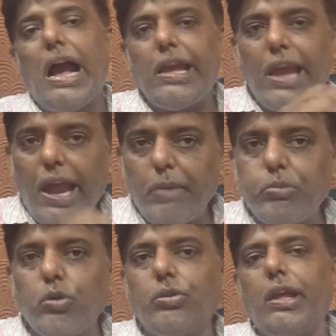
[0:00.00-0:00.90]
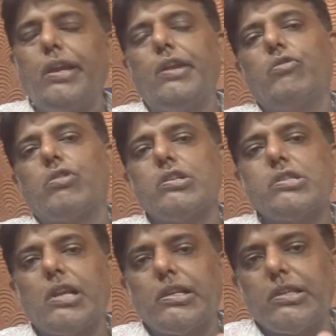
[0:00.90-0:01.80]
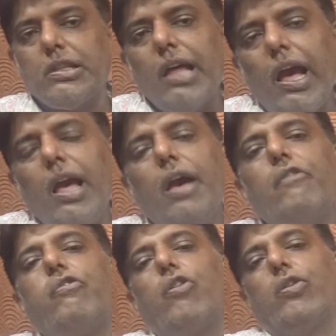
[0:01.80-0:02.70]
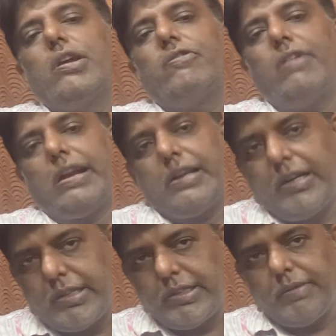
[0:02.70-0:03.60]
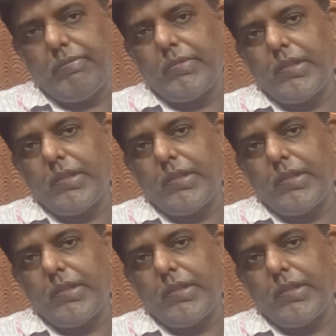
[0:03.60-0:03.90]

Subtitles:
I have to take into consideration the following factors.